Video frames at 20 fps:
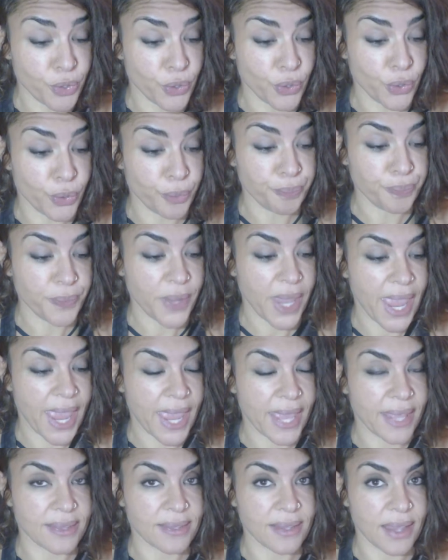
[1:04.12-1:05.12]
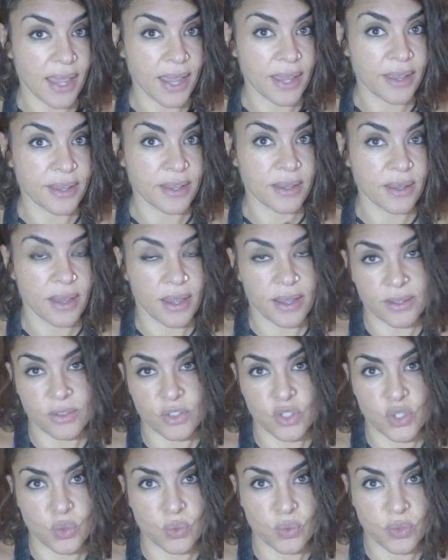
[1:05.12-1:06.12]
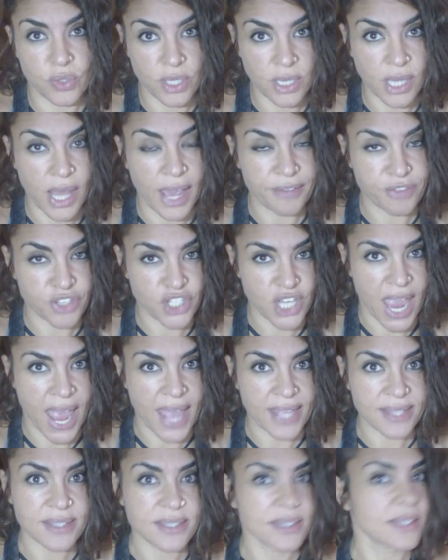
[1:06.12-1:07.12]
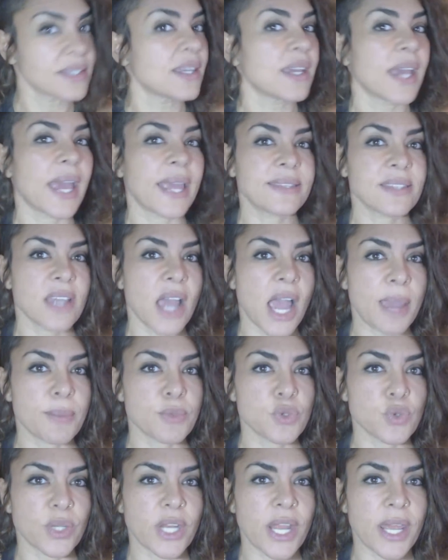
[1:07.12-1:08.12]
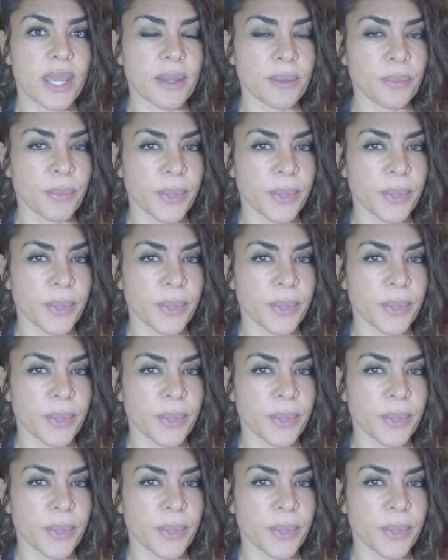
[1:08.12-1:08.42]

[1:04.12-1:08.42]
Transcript: computer, and I do live chat at times when